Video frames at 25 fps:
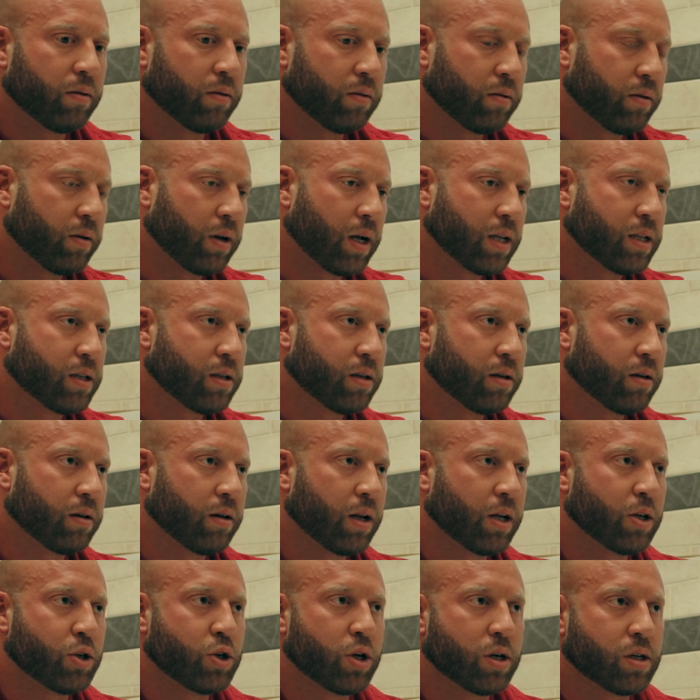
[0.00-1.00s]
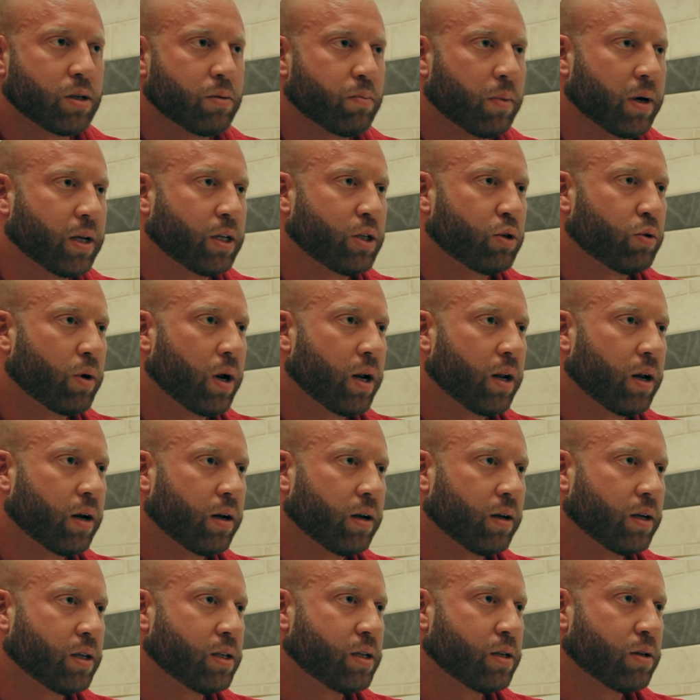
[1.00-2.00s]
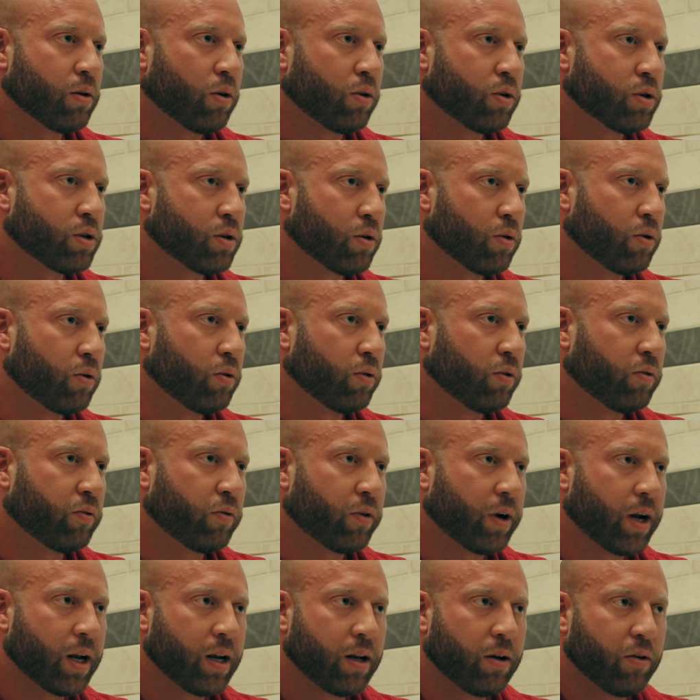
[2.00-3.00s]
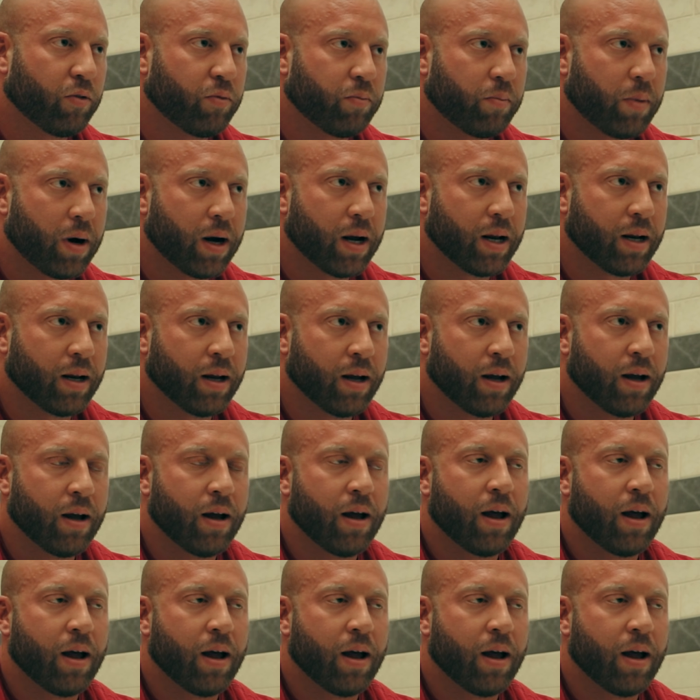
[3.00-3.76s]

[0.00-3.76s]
not just my trainer, it's also a good friend of mine,